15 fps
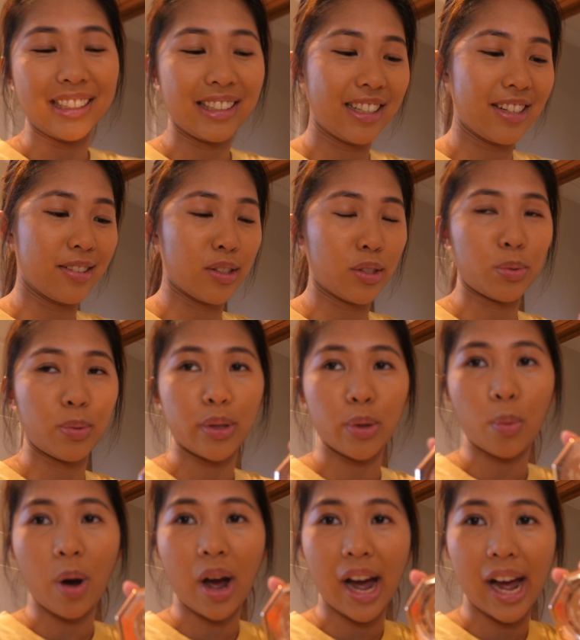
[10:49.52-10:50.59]
because it's with a
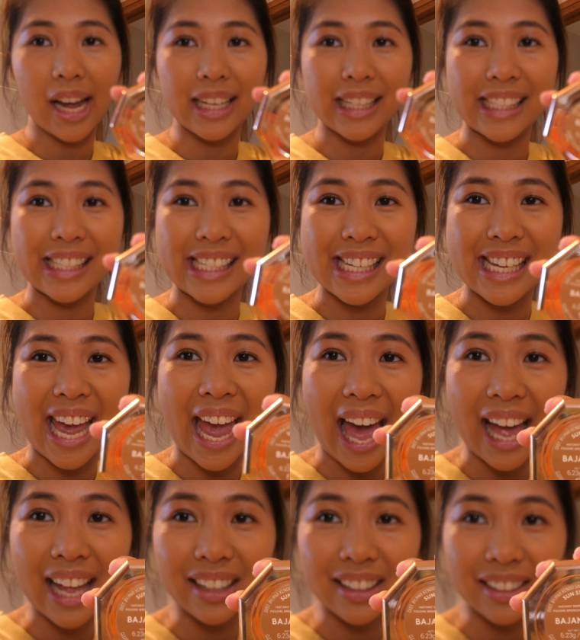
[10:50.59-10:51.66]
Y,
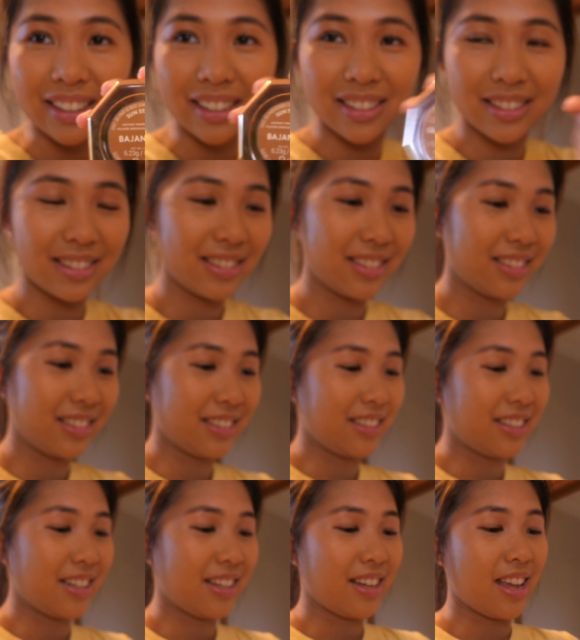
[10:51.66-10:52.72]
Gal.
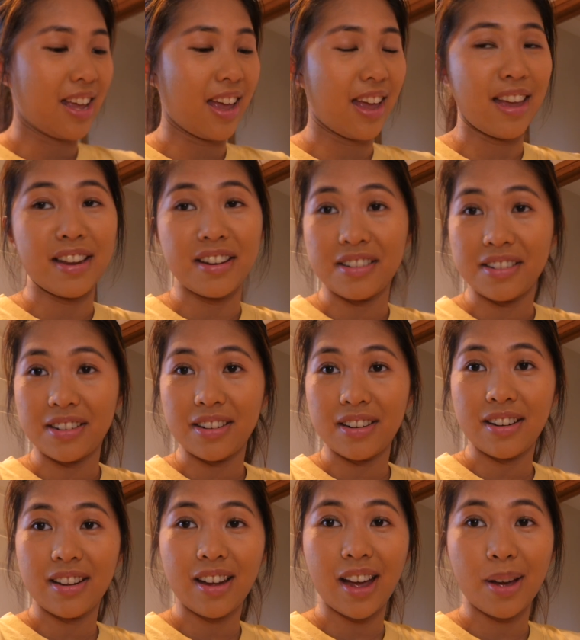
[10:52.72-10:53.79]
And
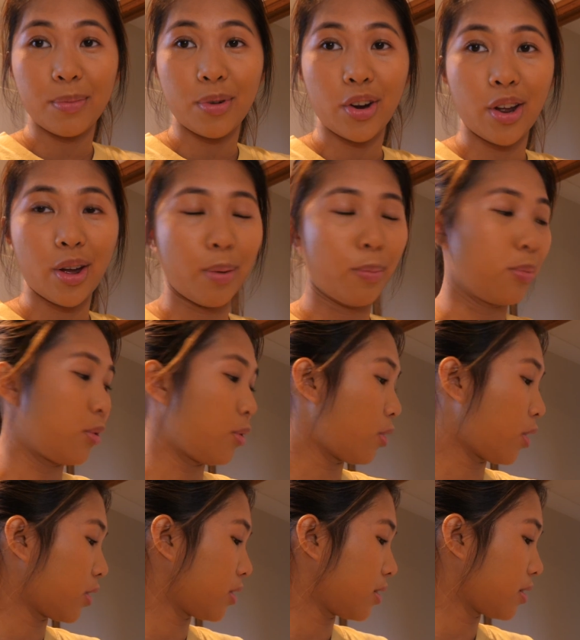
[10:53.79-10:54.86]
I'm gonna
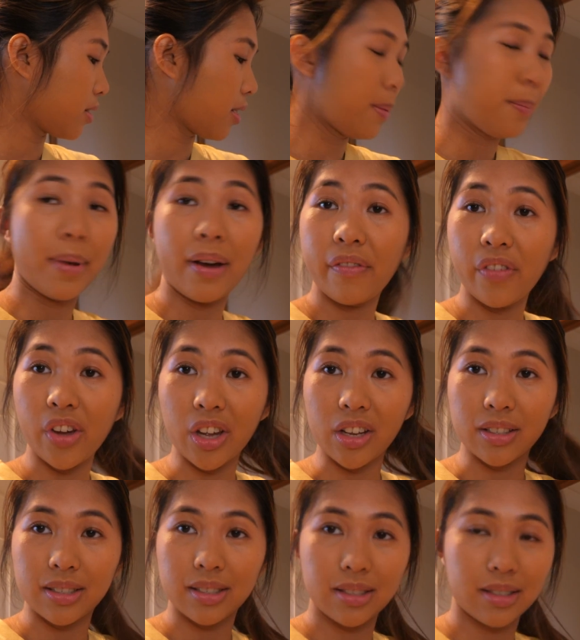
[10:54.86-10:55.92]
bronze my
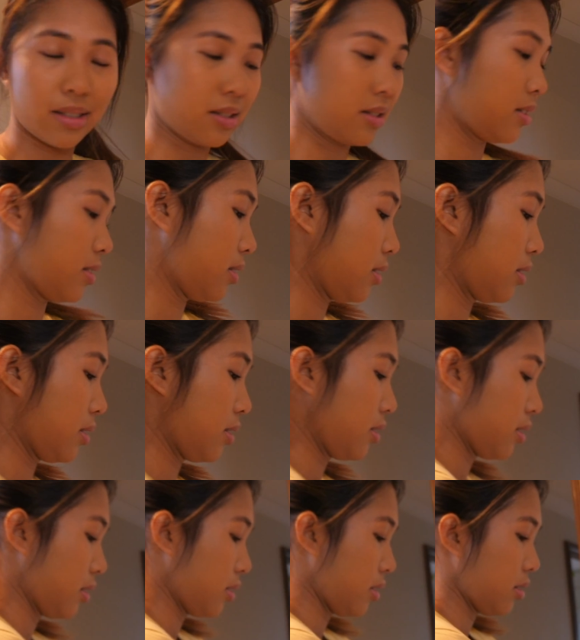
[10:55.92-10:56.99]
face.
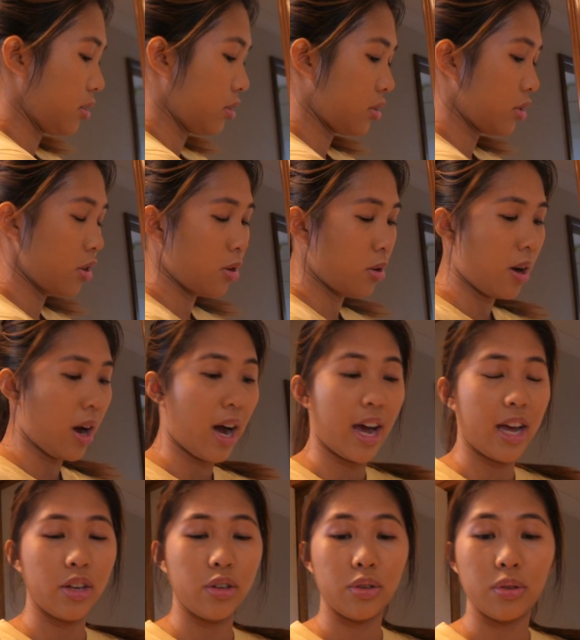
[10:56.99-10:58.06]
So
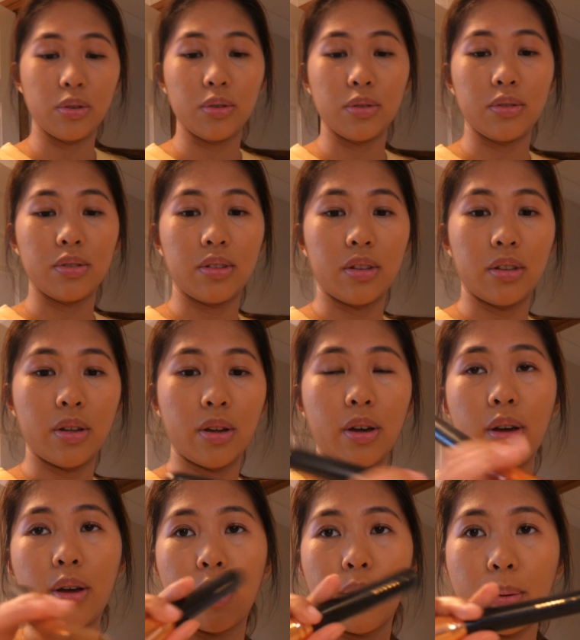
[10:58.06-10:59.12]
I use
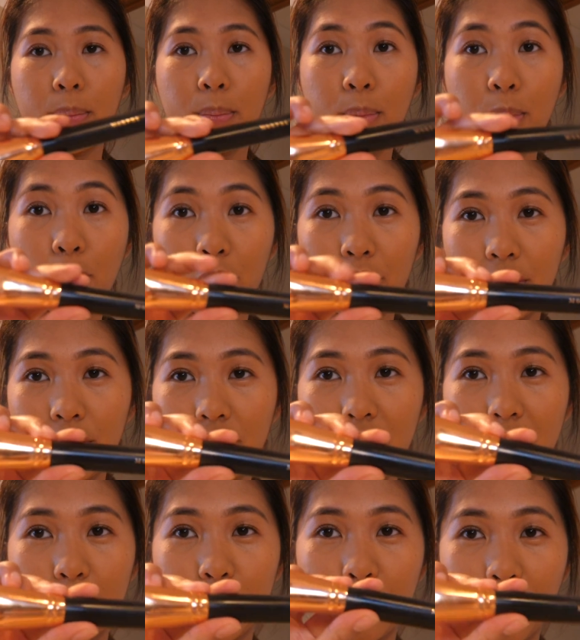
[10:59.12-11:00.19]
the
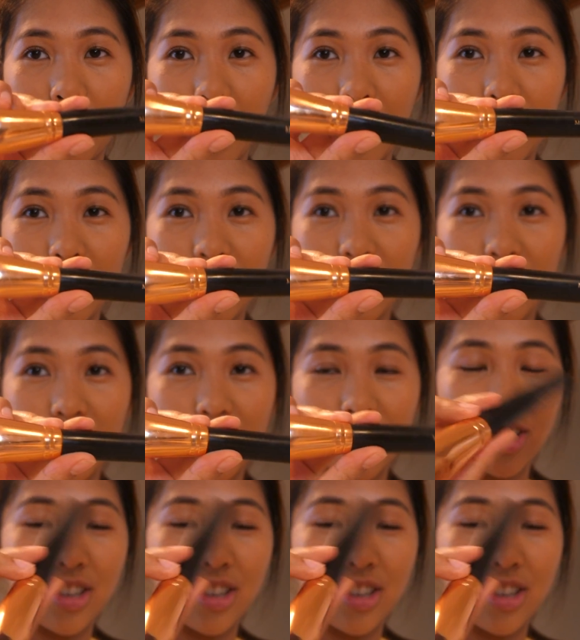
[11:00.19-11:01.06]
Morphe brush